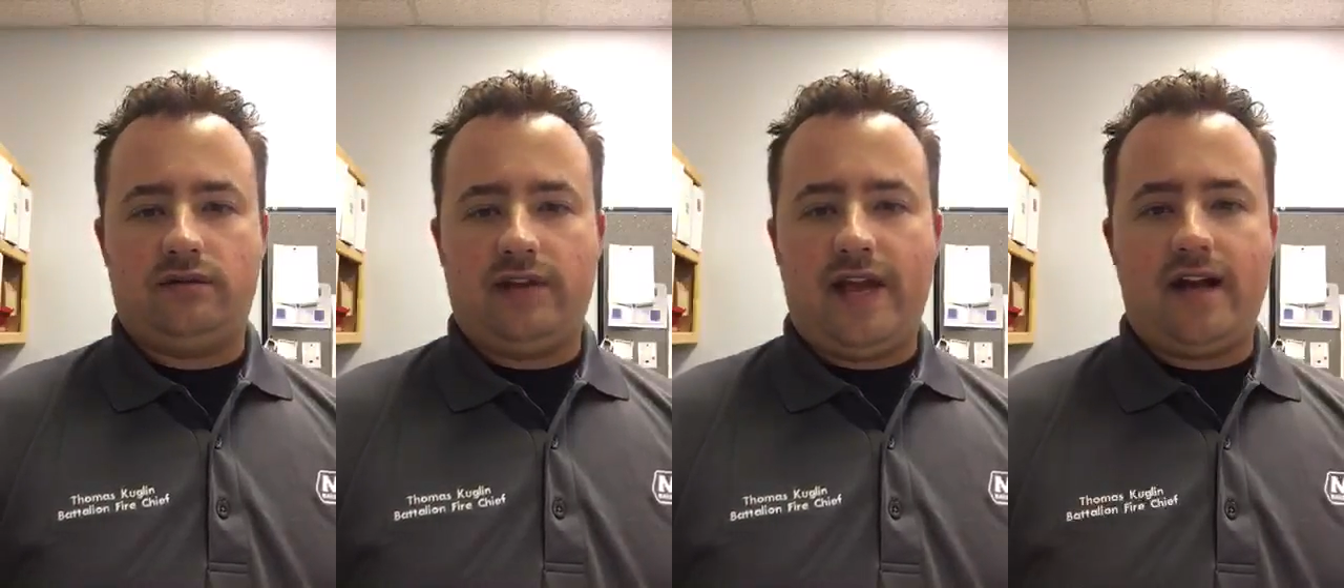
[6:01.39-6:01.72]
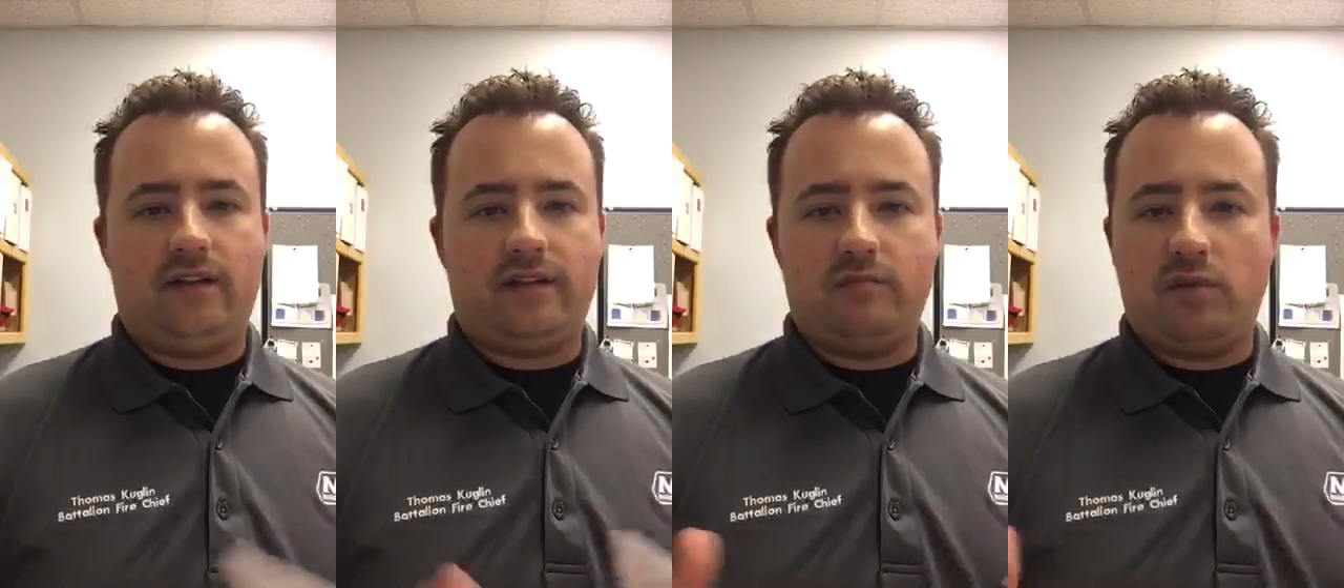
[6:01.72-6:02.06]

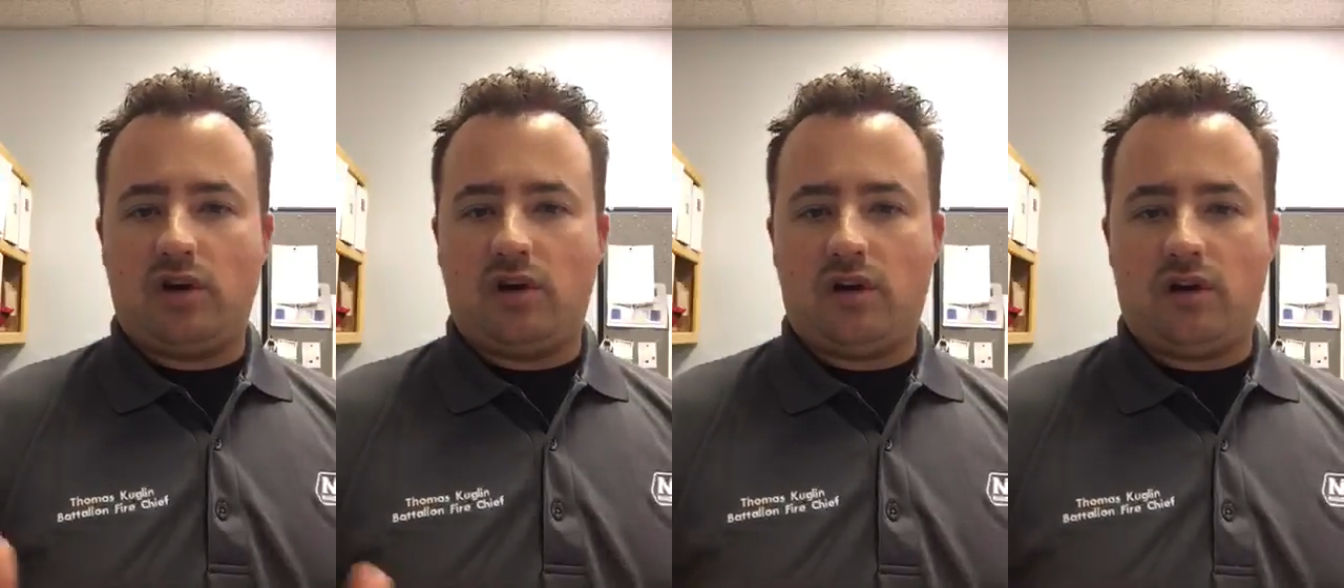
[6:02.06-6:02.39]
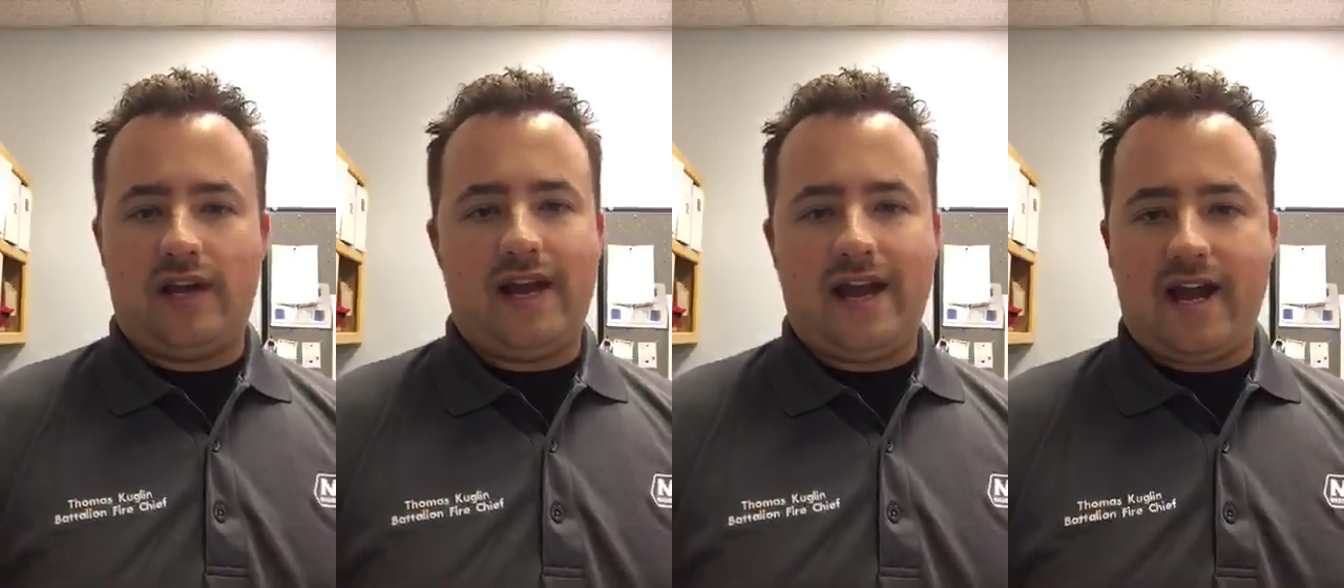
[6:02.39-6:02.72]
Halligan
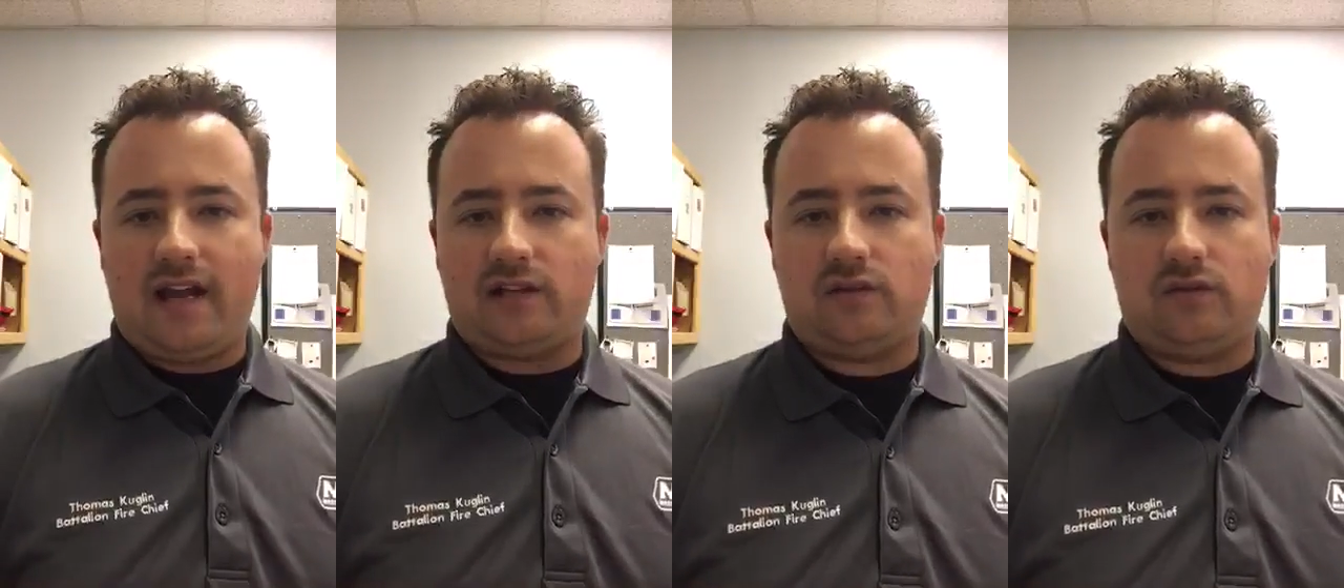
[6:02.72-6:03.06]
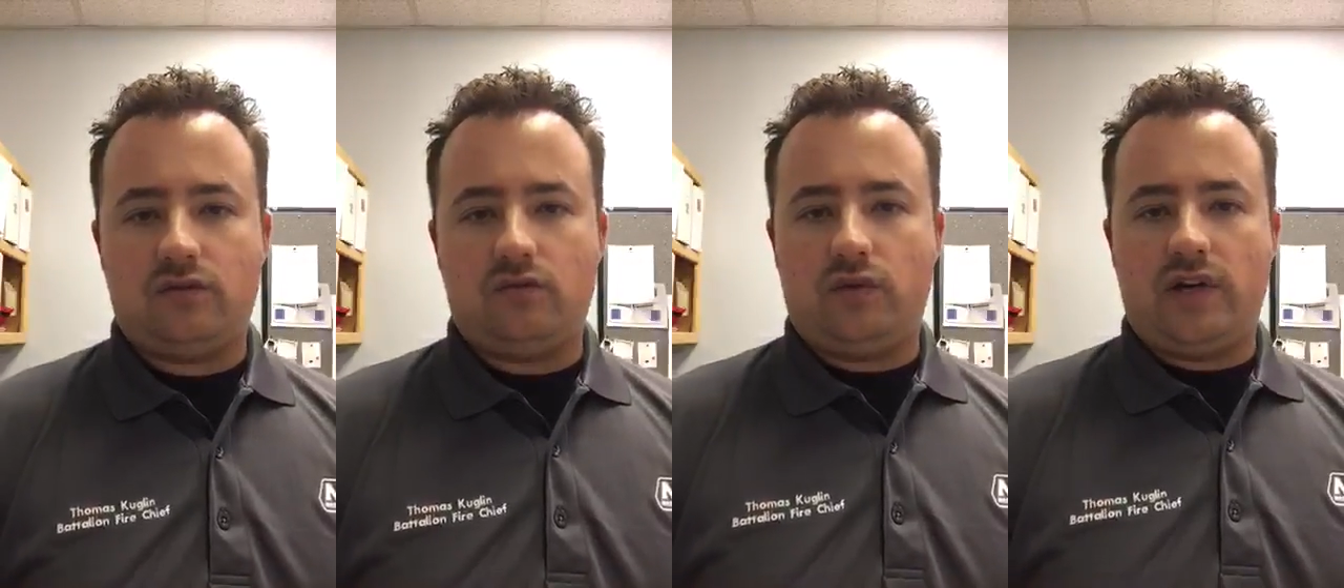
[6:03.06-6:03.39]
bar, axe,
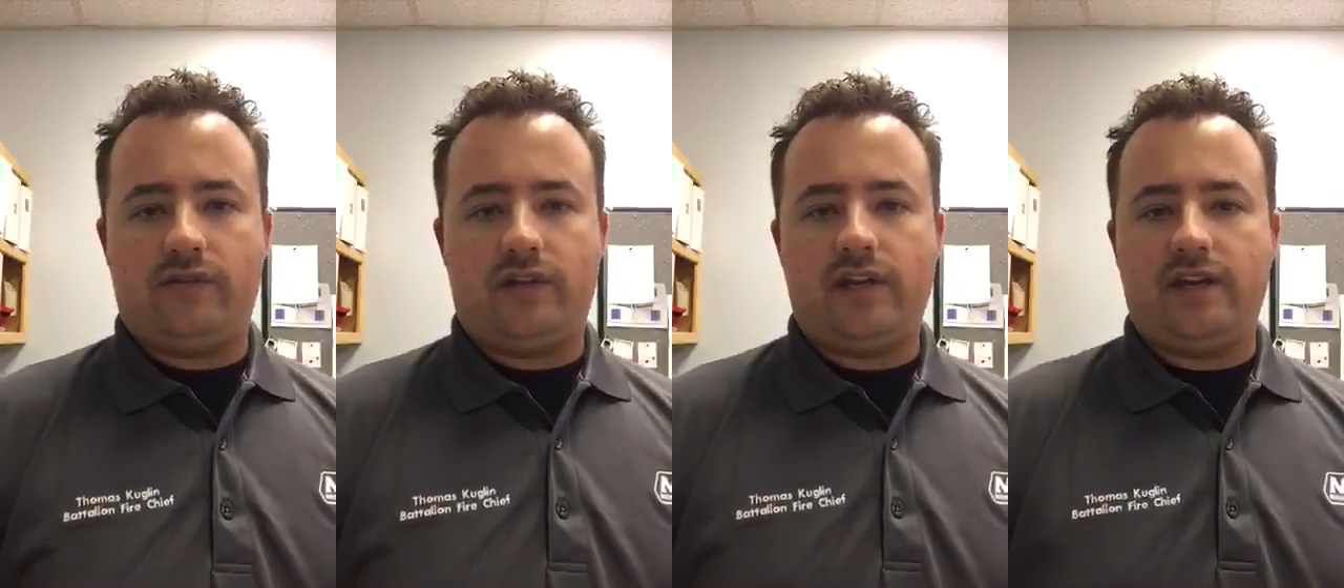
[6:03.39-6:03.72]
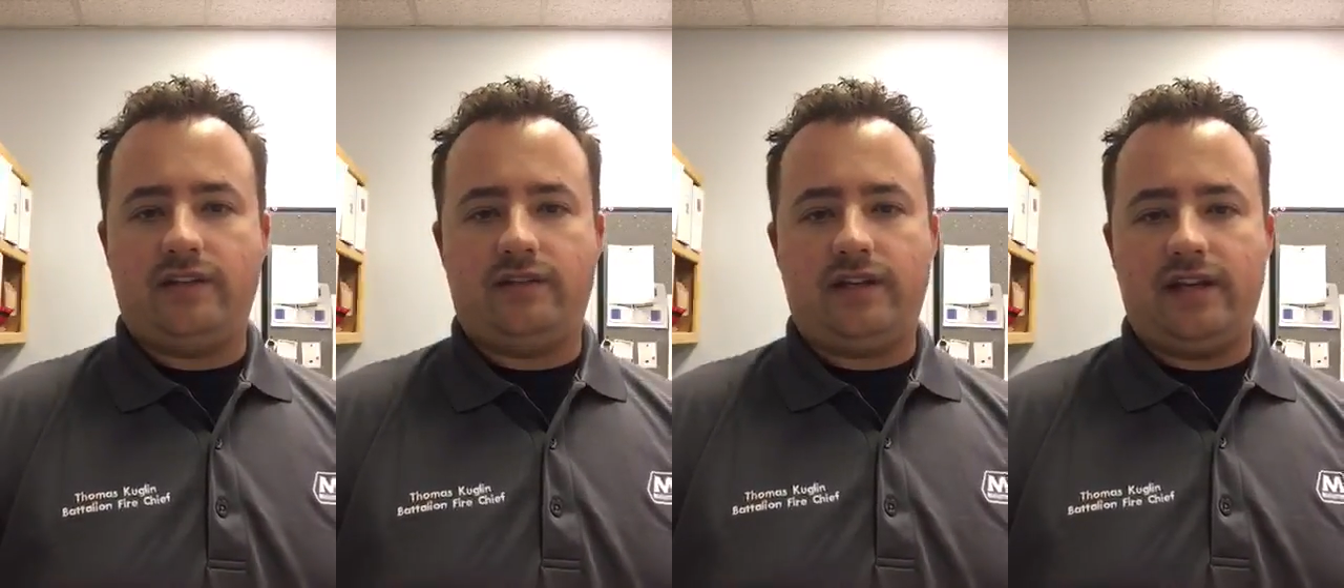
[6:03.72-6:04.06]
whatever
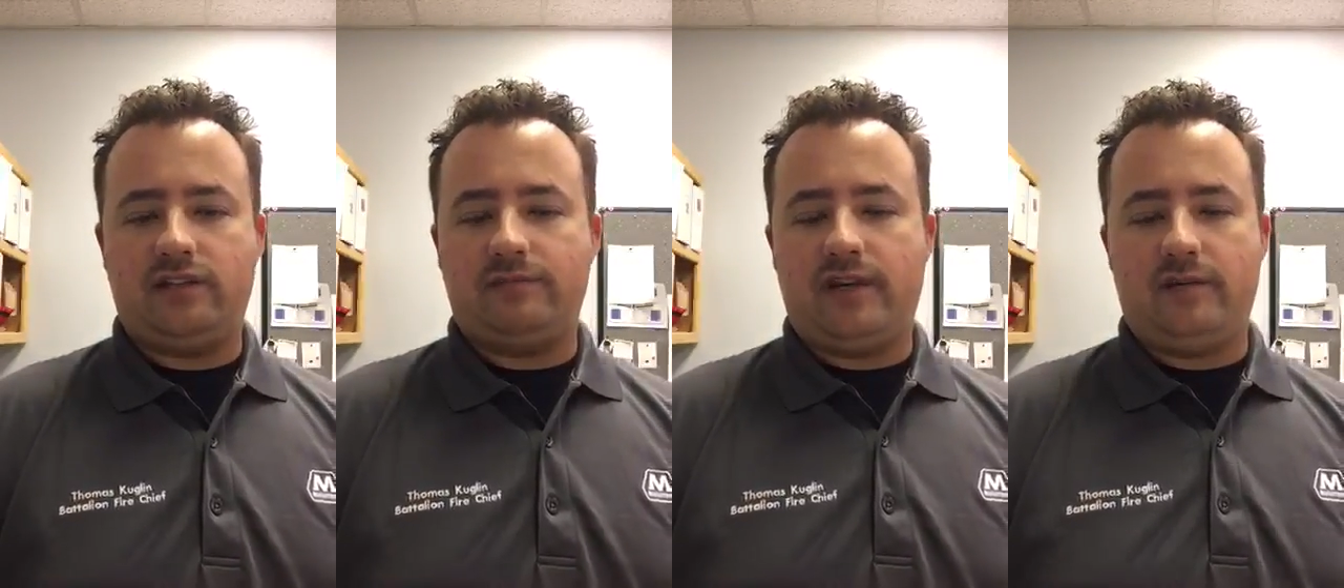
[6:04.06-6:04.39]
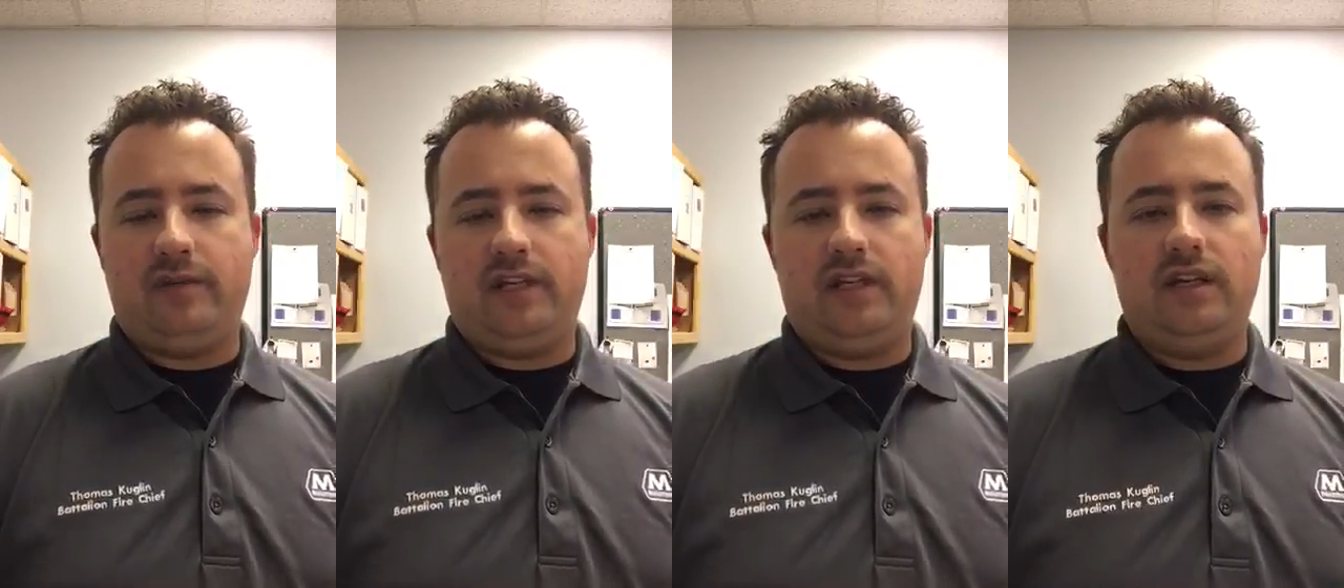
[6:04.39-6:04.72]
the case
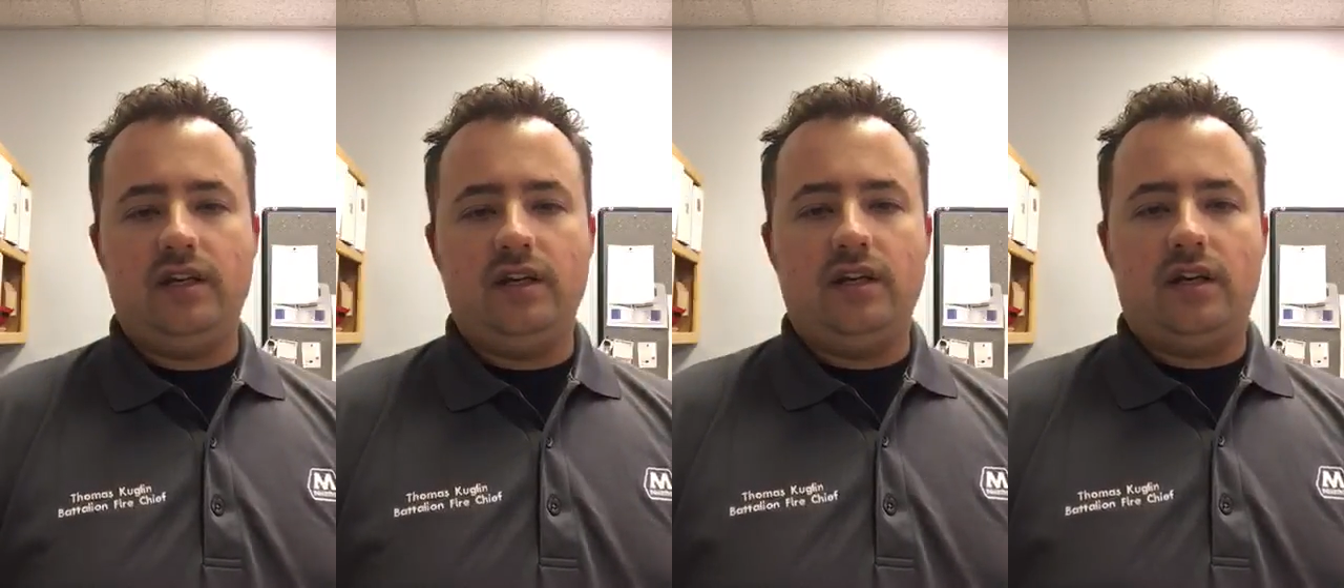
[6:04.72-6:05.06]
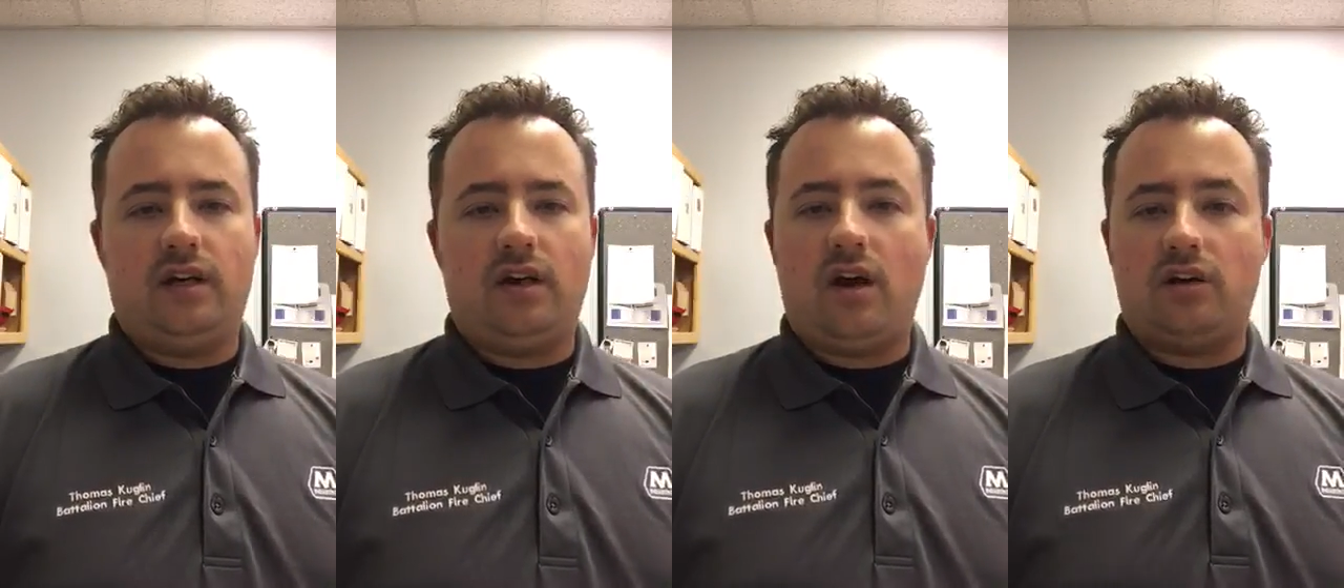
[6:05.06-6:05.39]
might be.
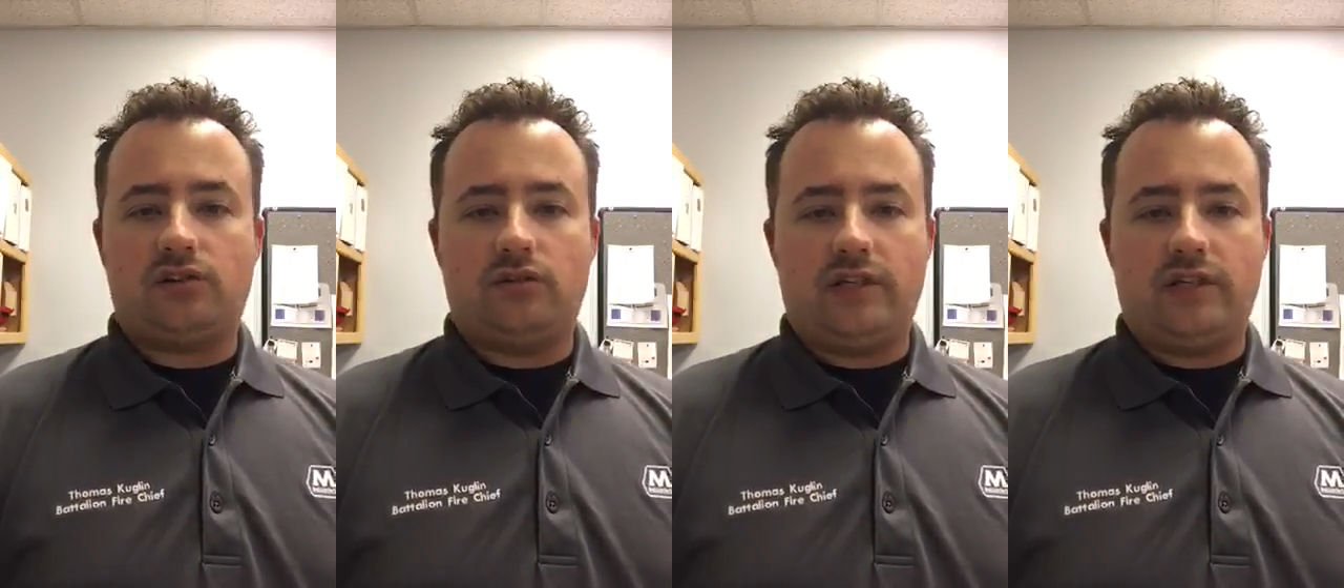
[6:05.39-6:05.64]
Also